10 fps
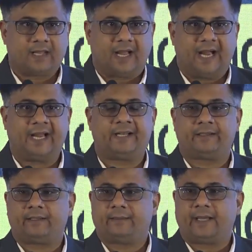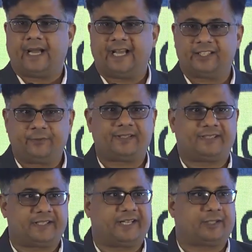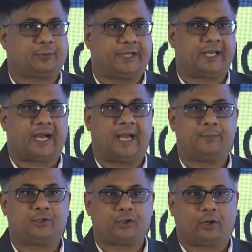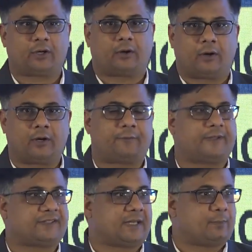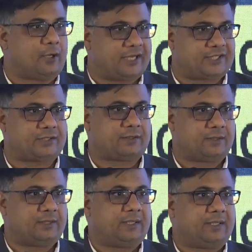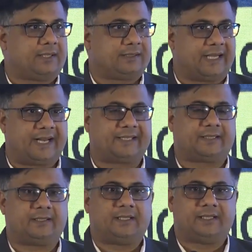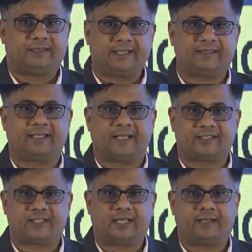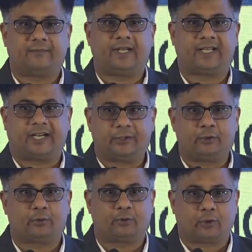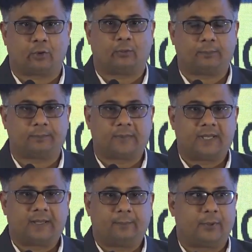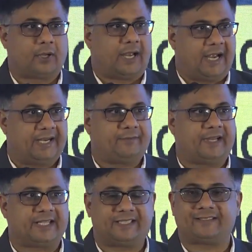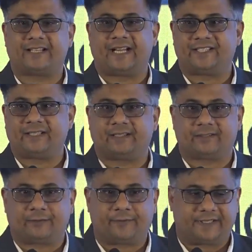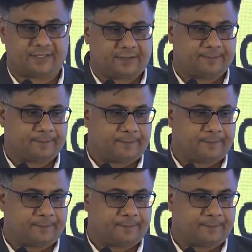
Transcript: And as we sit here today, I'm sure all of us are bullish that this industry will continue to grow, and we are just scratching the surface.